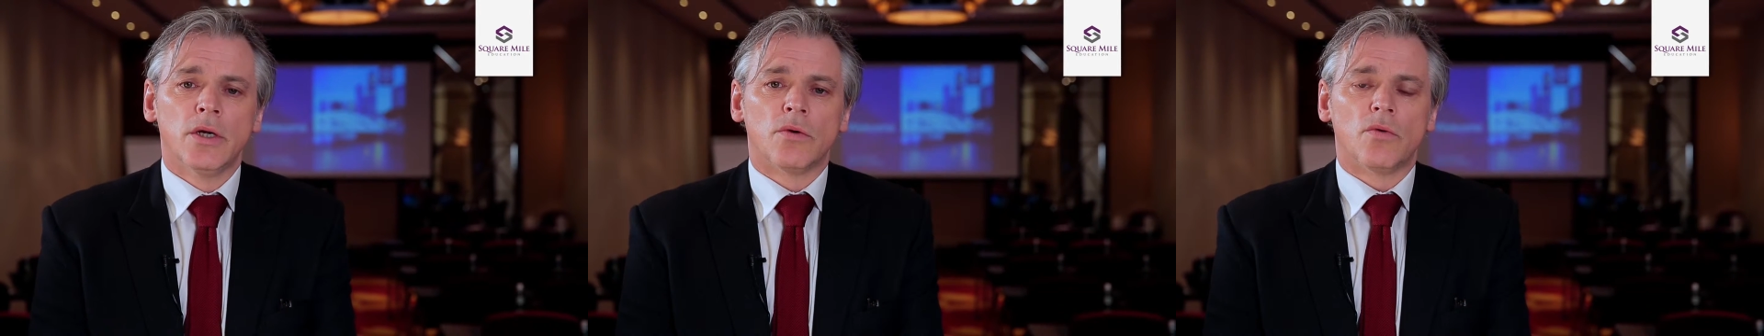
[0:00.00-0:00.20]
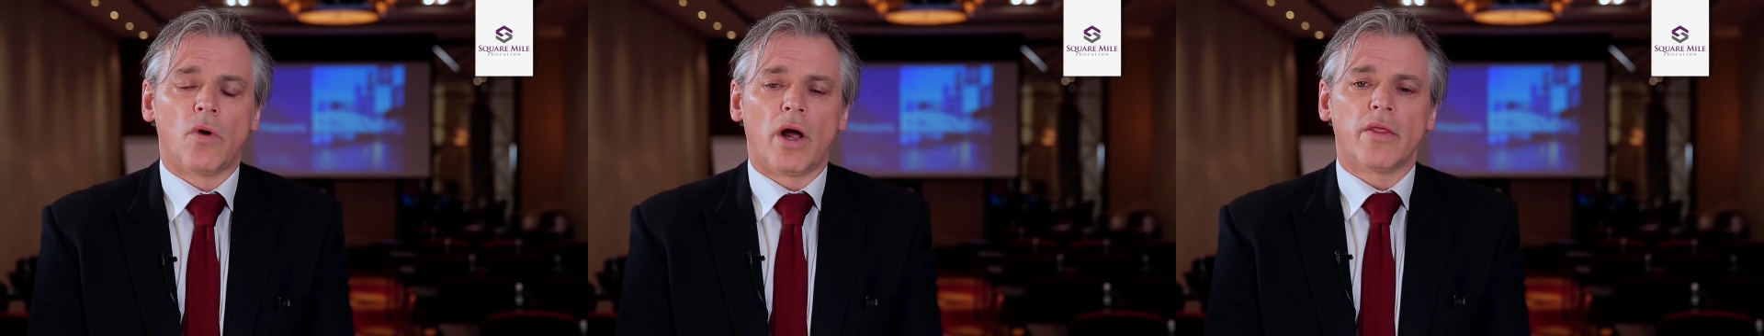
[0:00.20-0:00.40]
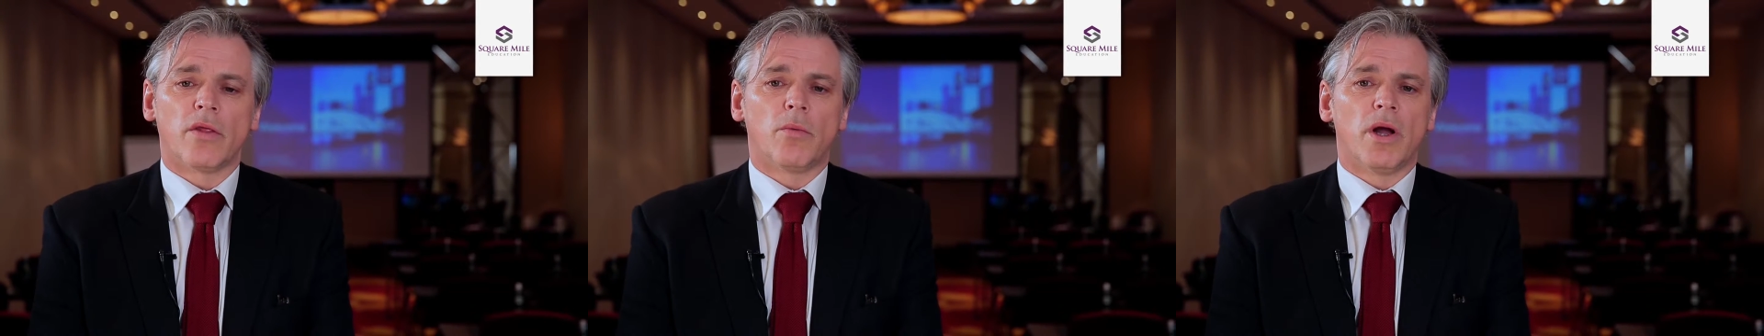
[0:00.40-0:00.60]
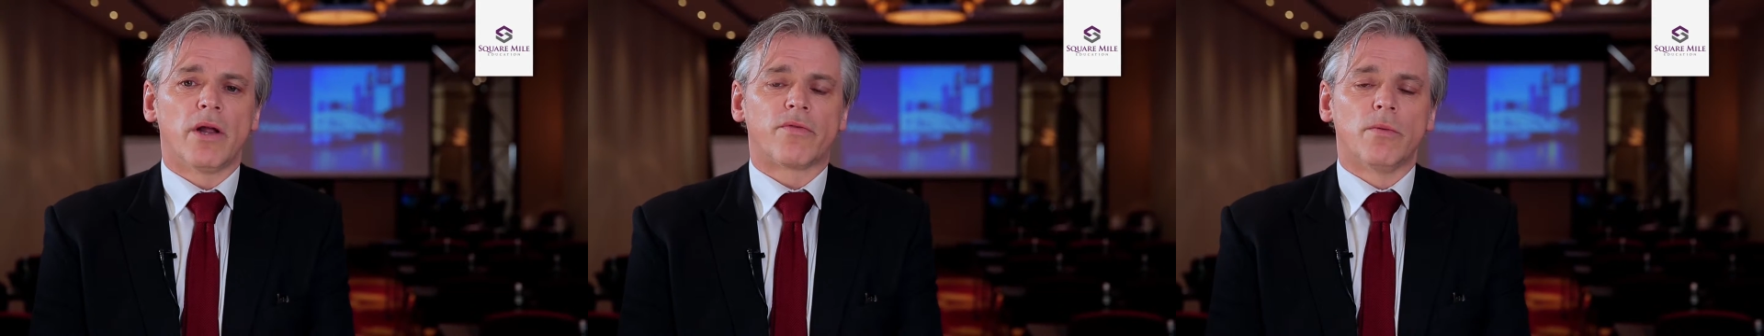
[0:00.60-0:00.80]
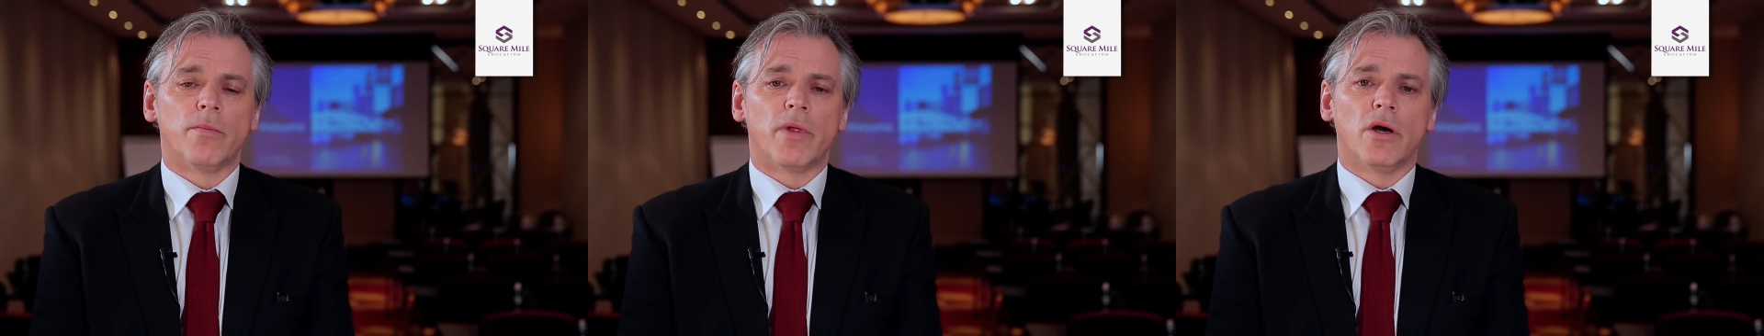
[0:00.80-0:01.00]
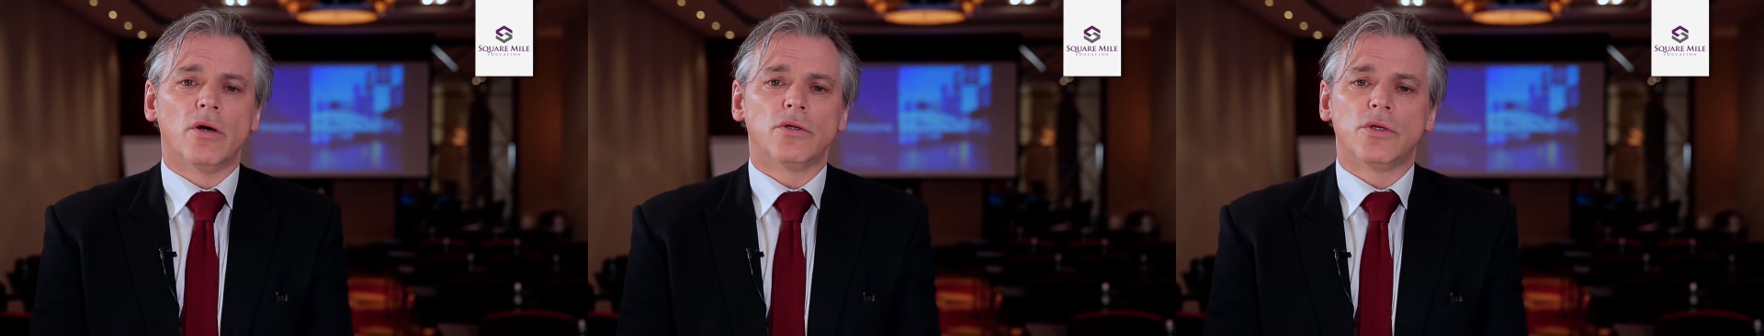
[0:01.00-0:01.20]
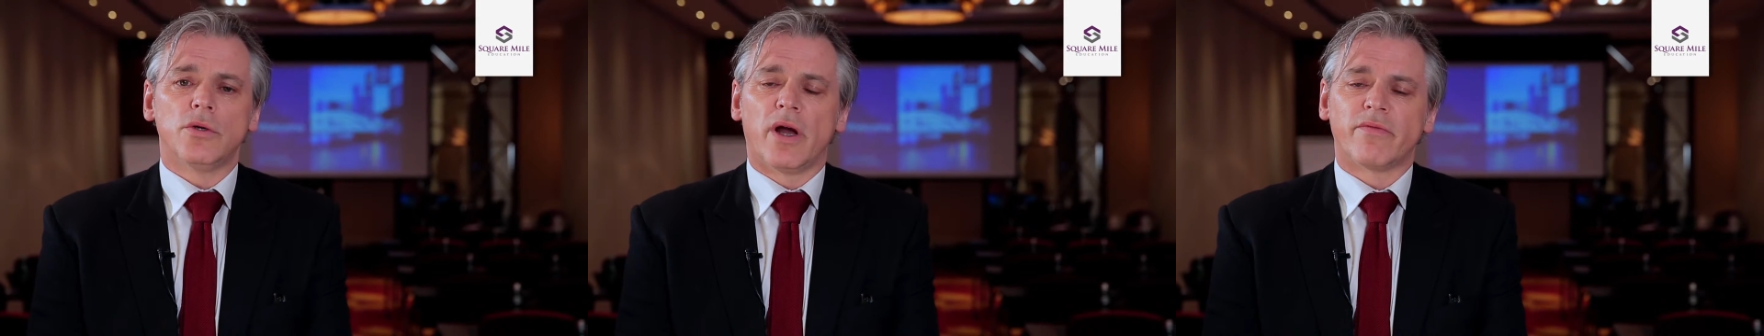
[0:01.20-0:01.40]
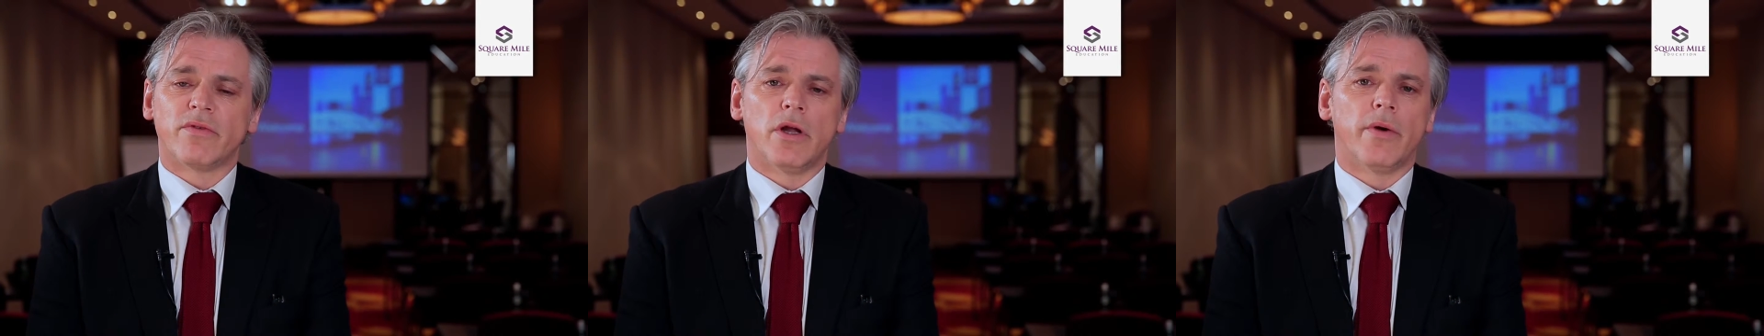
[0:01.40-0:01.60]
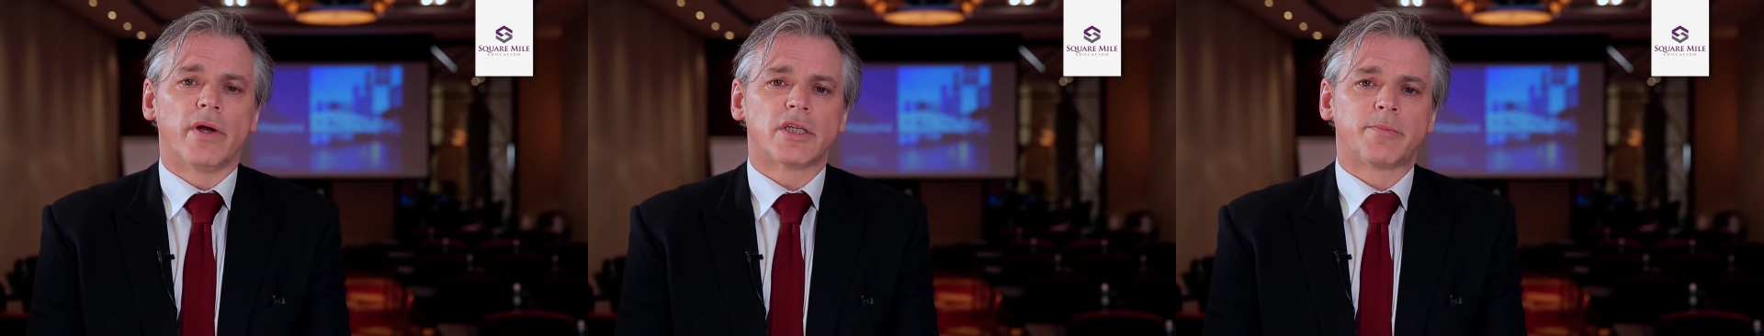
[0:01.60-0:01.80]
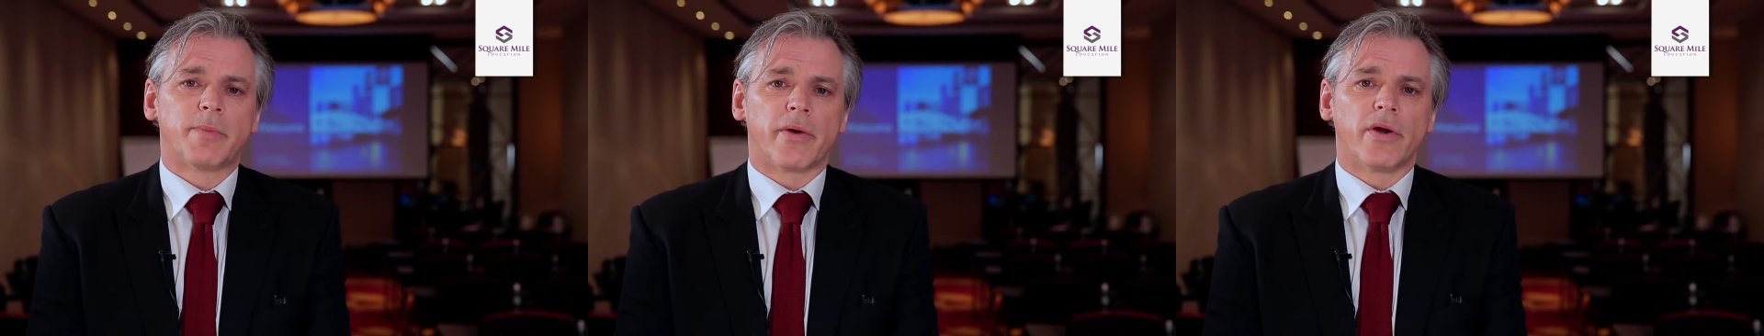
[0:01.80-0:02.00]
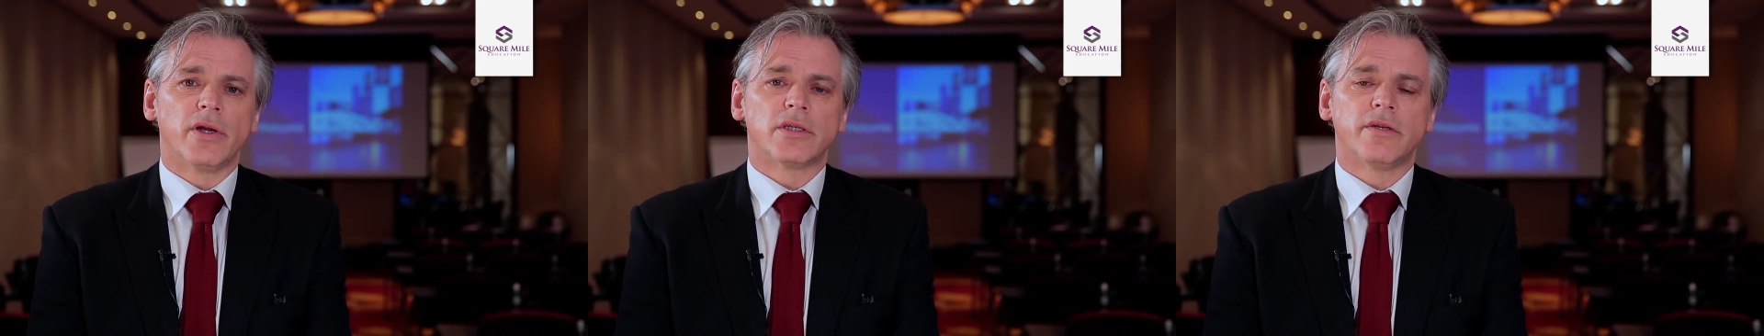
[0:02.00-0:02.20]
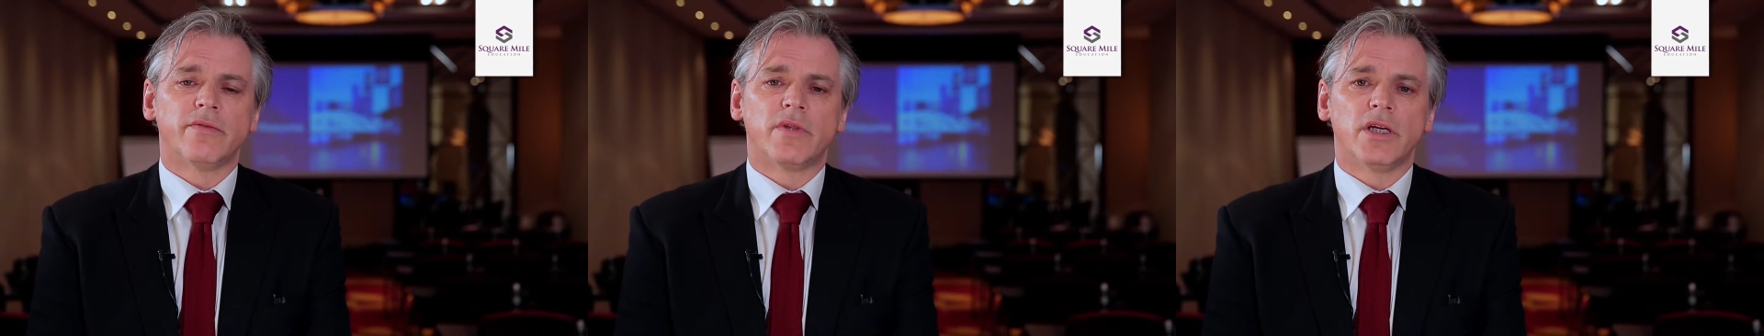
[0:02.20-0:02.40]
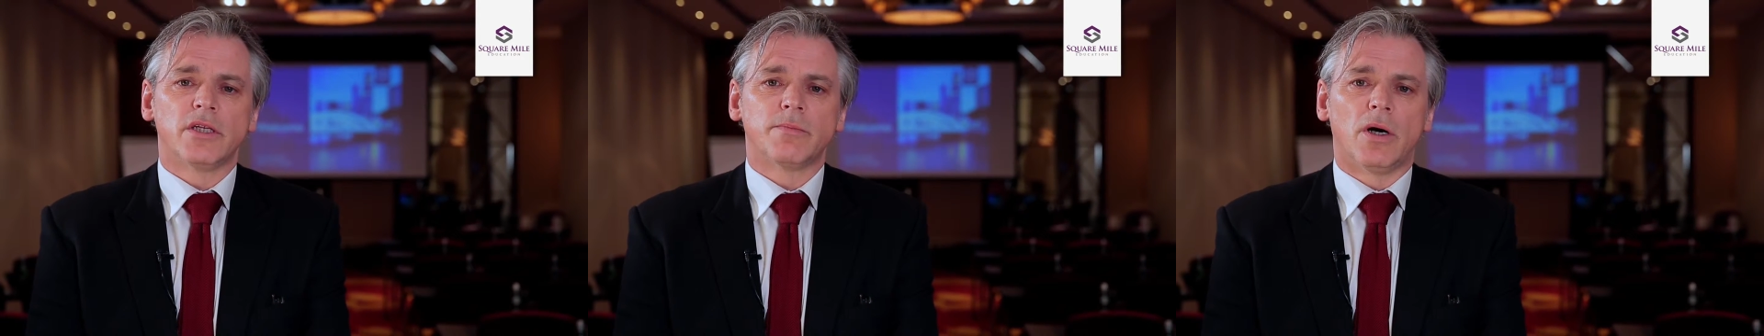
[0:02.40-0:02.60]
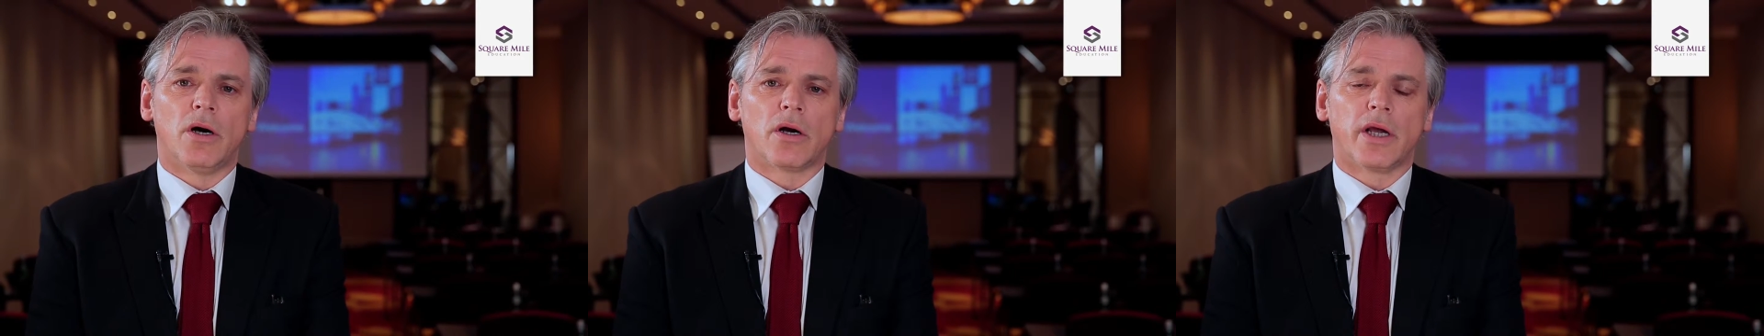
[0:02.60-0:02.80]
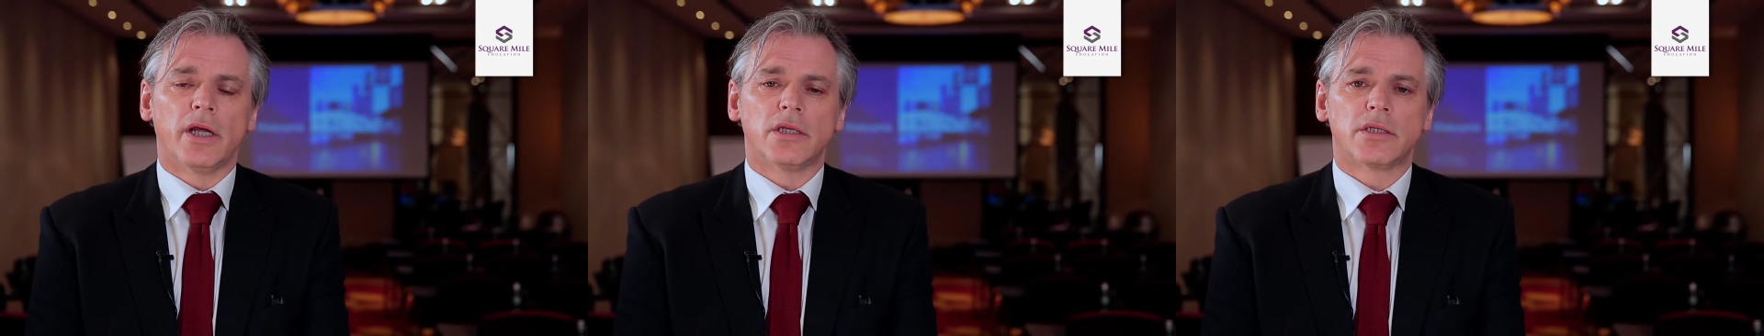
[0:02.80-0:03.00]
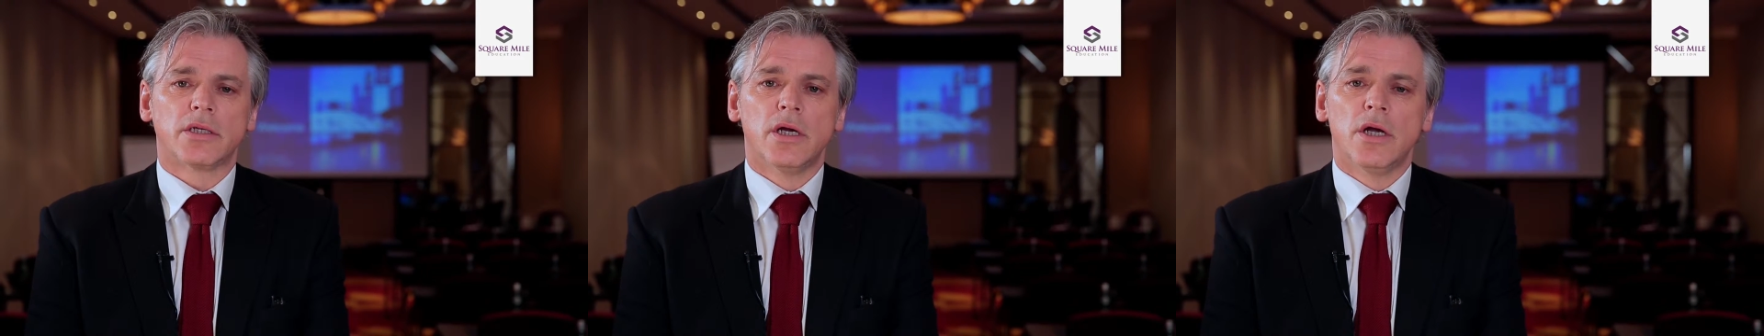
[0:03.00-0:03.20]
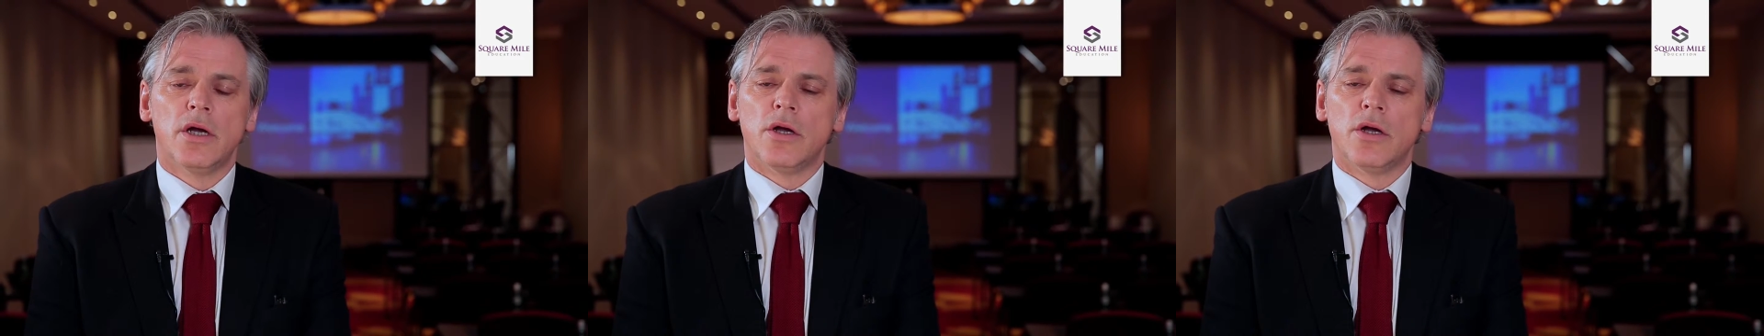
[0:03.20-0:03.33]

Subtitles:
right the way from those who have no experience of these markets